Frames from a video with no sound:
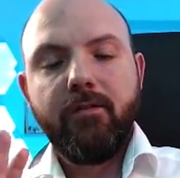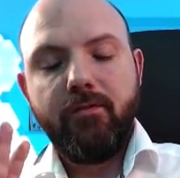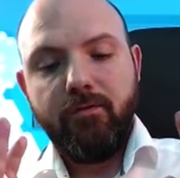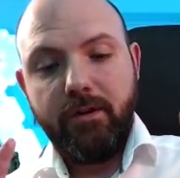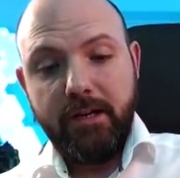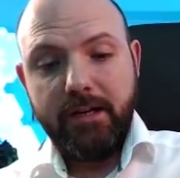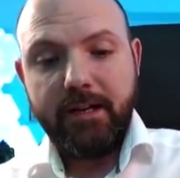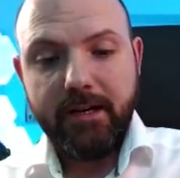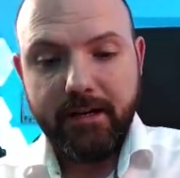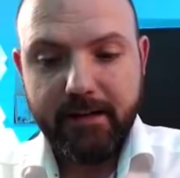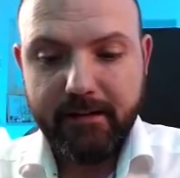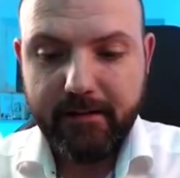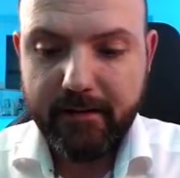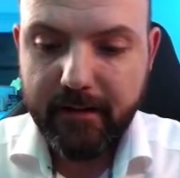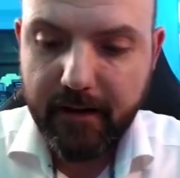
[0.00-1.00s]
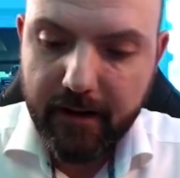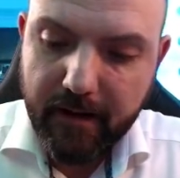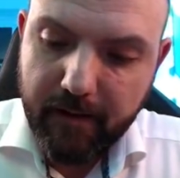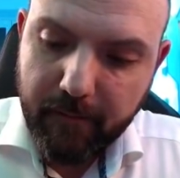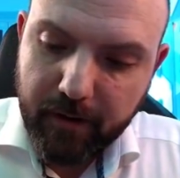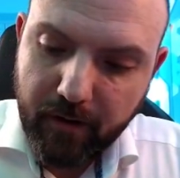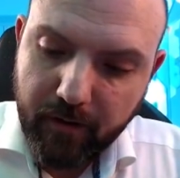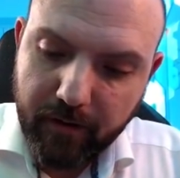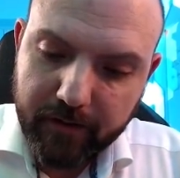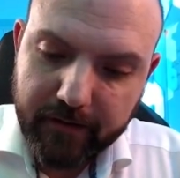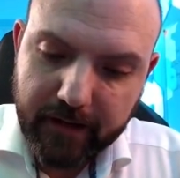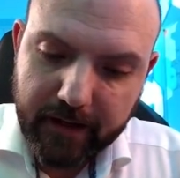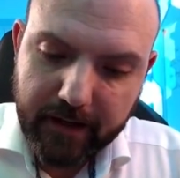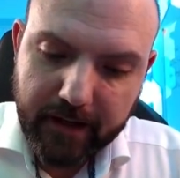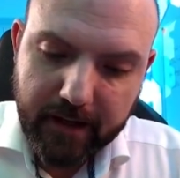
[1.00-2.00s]
really nice, because
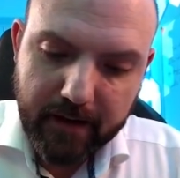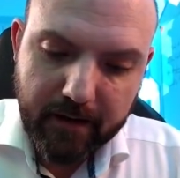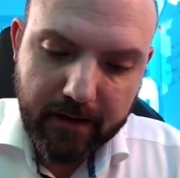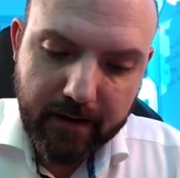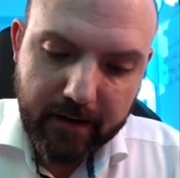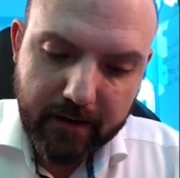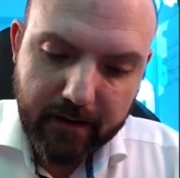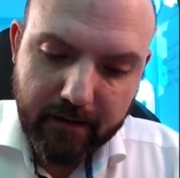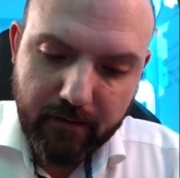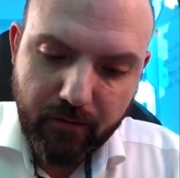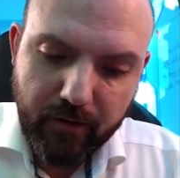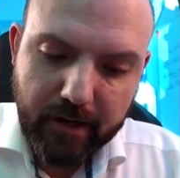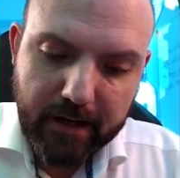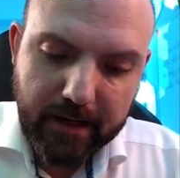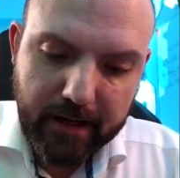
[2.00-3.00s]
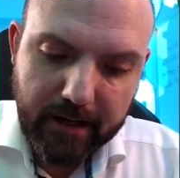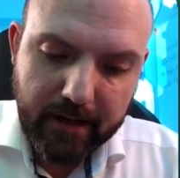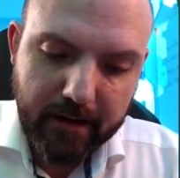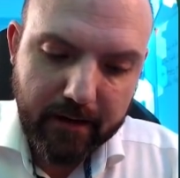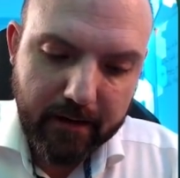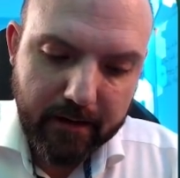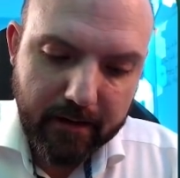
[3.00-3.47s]
I can really